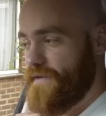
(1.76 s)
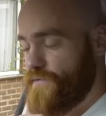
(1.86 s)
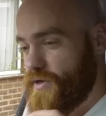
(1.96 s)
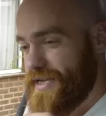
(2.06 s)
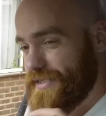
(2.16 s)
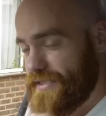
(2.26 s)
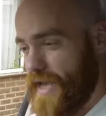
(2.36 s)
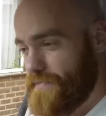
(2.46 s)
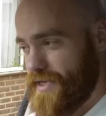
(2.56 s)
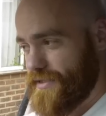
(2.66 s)
If you can
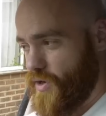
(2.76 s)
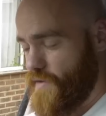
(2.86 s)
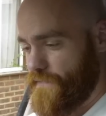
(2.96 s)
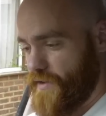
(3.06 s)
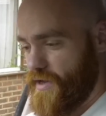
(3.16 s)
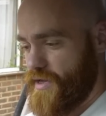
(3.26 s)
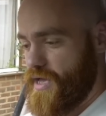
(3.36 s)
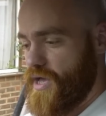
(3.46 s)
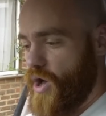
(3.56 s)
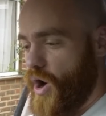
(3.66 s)
accept this offer,
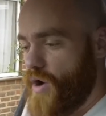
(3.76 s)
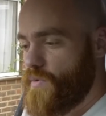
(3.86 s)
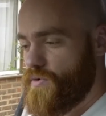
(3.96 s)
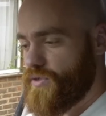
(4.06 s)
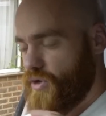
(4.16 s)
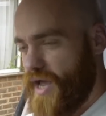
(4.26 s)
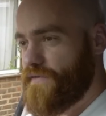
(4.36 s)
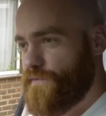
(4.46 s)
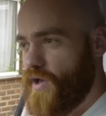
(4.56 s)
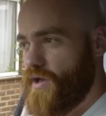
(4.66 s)
I will
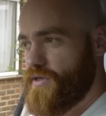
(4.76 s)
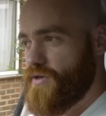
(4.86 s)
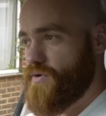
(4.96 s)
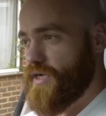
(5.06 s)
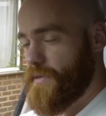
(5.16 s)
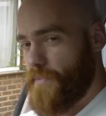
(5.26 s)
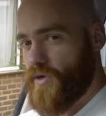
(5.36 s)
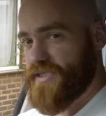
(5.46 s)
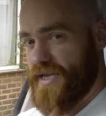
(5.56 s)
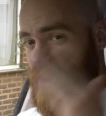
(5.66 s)
transfer you a
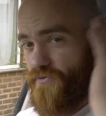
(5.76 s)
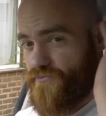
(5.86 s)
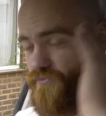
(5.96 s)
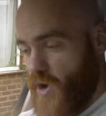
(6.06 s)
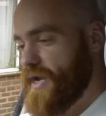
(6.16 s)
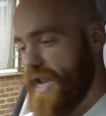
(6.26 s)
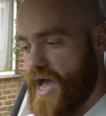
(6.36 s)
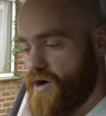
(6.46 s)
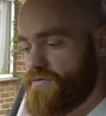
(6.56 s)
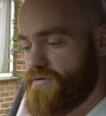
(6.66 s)
deposit right now.